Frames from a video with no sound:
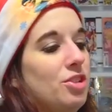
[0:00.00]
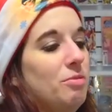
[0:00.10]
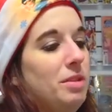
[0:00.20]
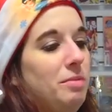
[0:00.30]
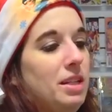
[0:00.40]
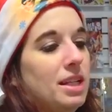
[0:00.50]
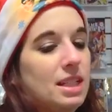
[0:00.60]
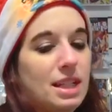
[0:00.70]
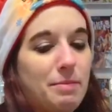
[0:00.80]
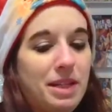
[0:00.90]
So maybe
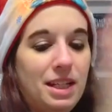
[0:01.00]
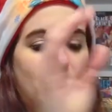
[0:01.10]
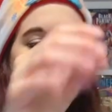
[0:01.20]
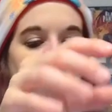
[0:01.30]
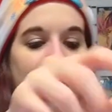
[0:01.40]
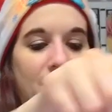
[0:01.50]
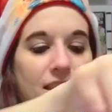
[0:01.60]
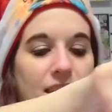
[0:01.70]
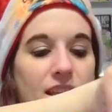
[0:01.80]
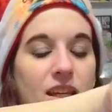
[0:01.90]
next time I need to scan
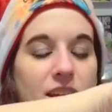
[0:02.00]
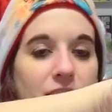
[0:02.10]
the